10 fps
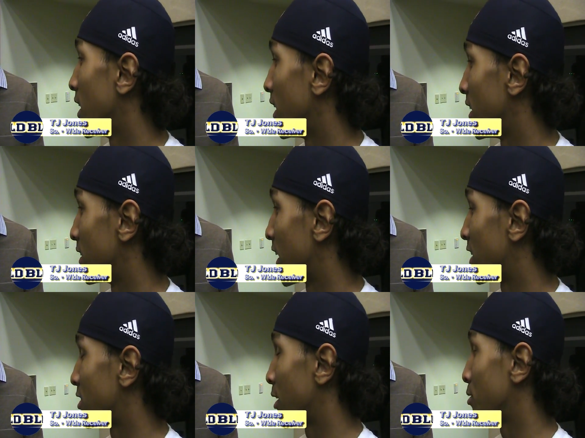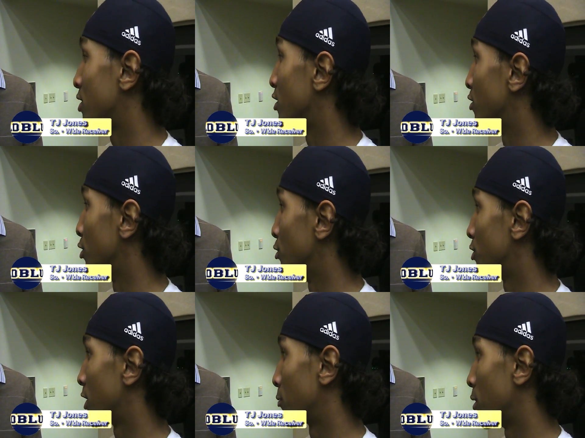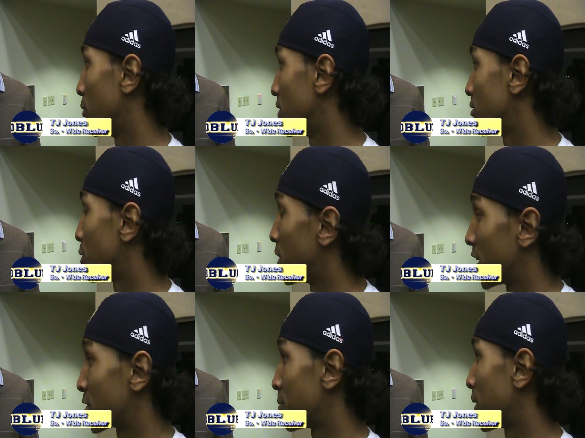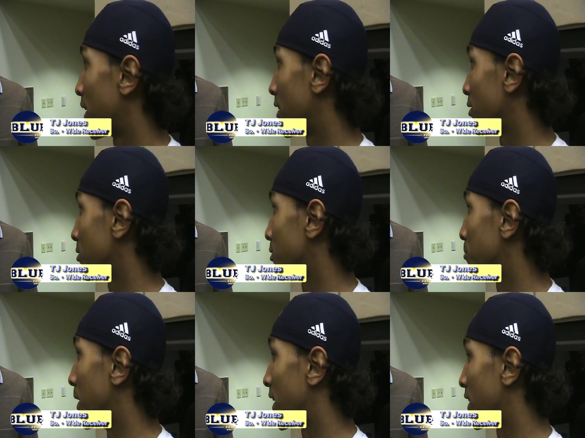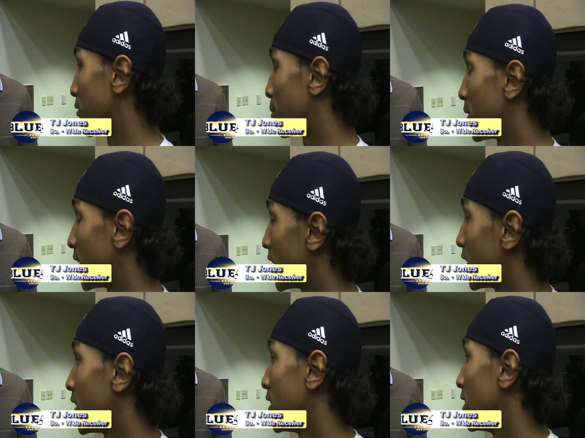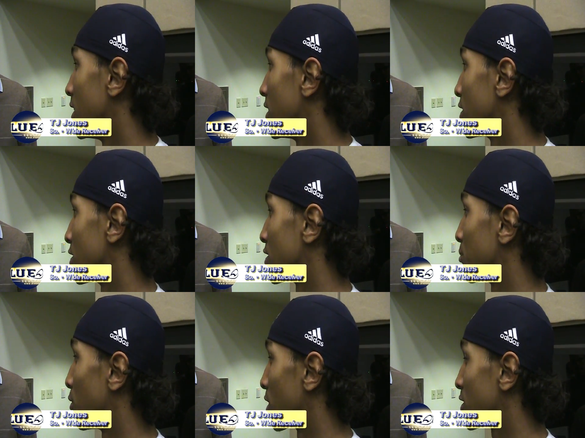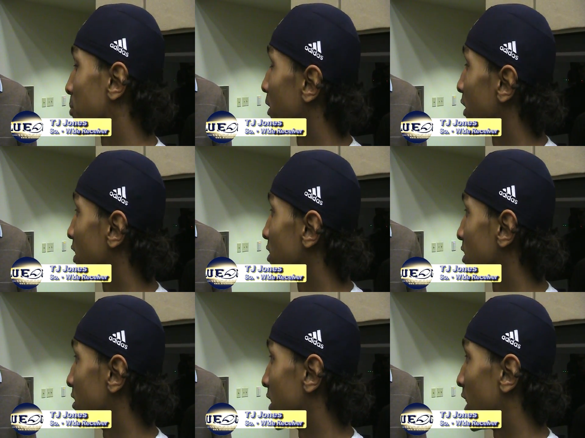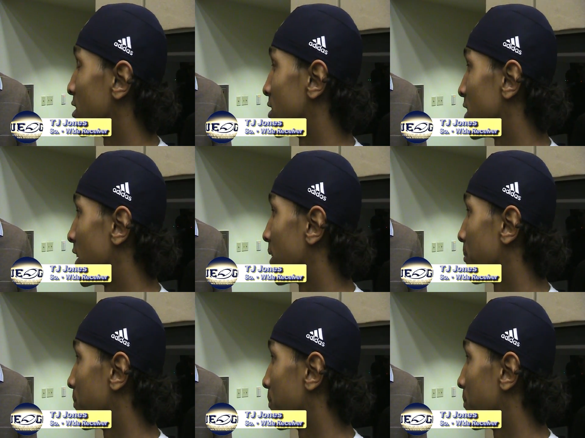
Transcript: And last year I was still new, trying to run with 20 extra pounds, banging every play. So just more experience and knowledge of the game.